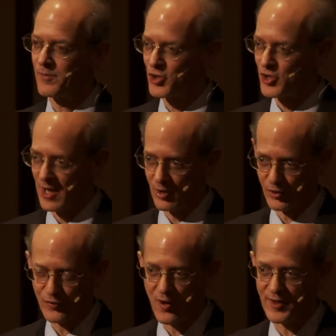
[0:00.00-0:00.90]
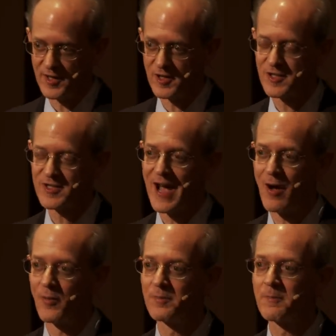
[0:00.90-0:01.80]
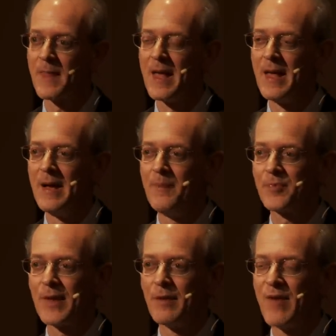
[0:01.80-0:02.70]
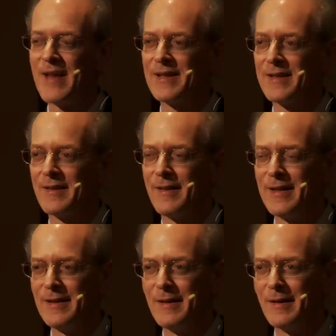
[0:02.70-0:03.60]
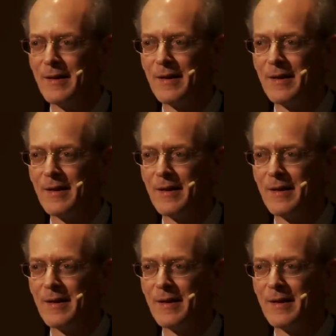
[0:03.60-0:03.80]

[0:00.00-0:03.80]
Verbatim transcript: the shells falling into town. Finally, the